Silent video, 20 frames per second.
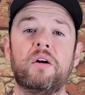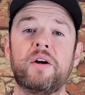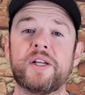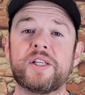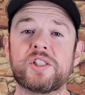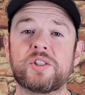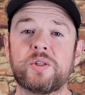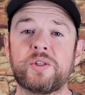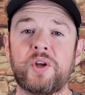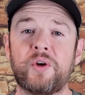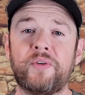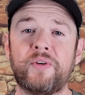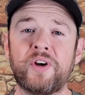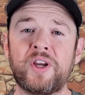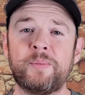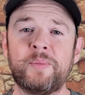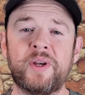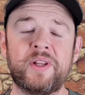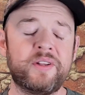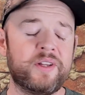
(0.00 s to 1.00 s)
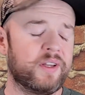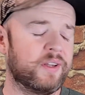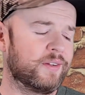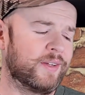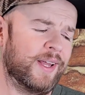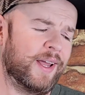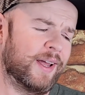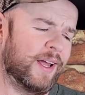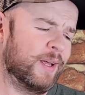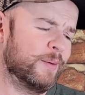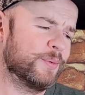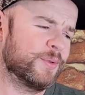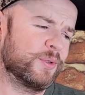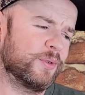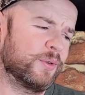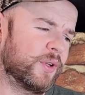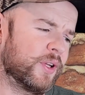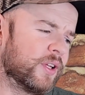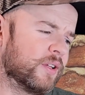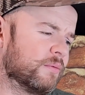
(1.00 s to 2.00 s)
right, so do I recommend it? Yeah,
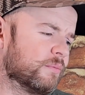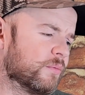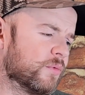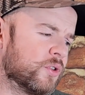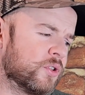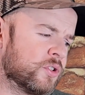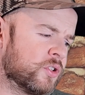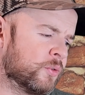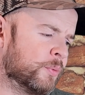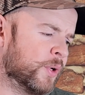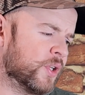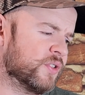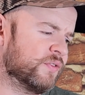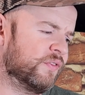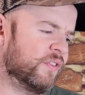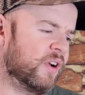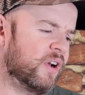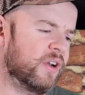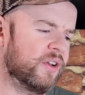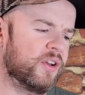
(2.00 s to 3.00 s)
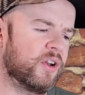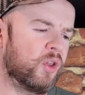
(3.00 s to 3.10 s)
absolutely so much fun.